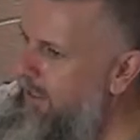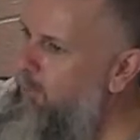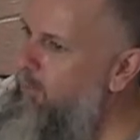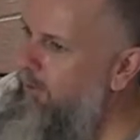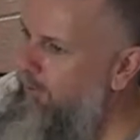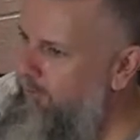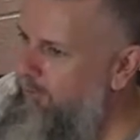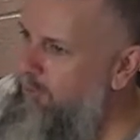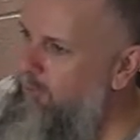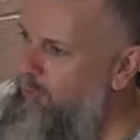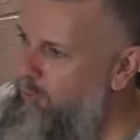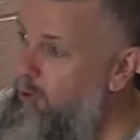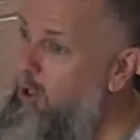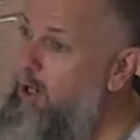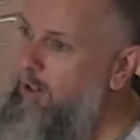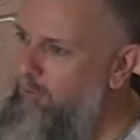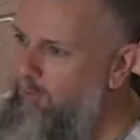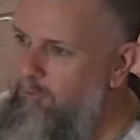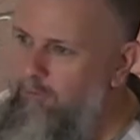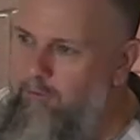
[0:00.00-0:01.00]
was
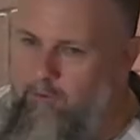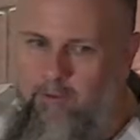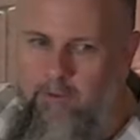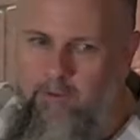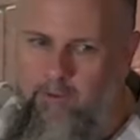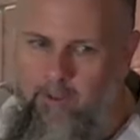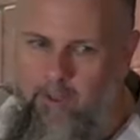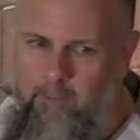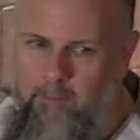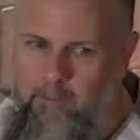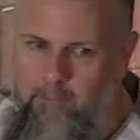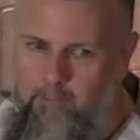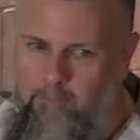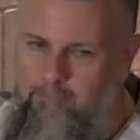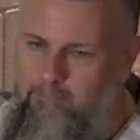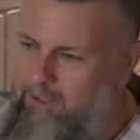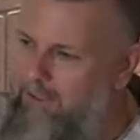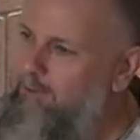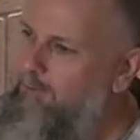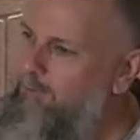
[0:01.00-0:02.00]
judged. I mean,
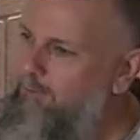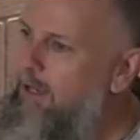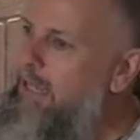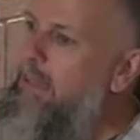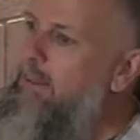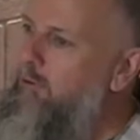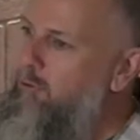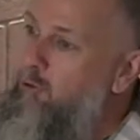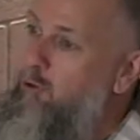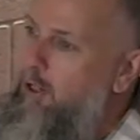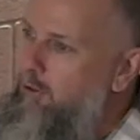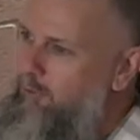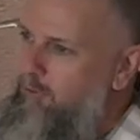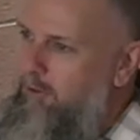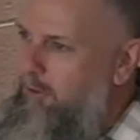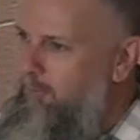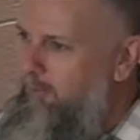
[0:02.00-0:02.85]
his faith judged him,